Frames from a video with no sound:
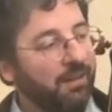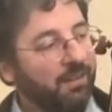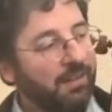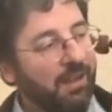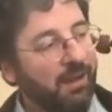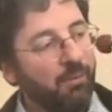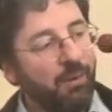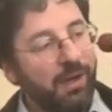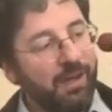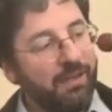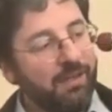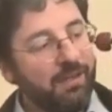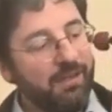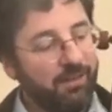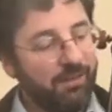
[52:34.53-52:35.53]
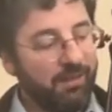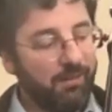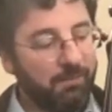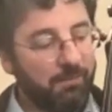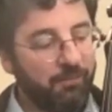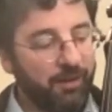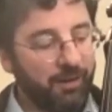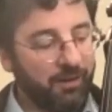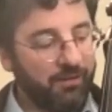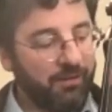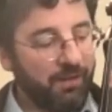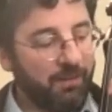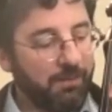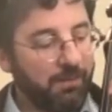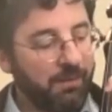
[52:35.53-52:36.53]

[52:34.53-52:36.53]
that weight into the fingertip.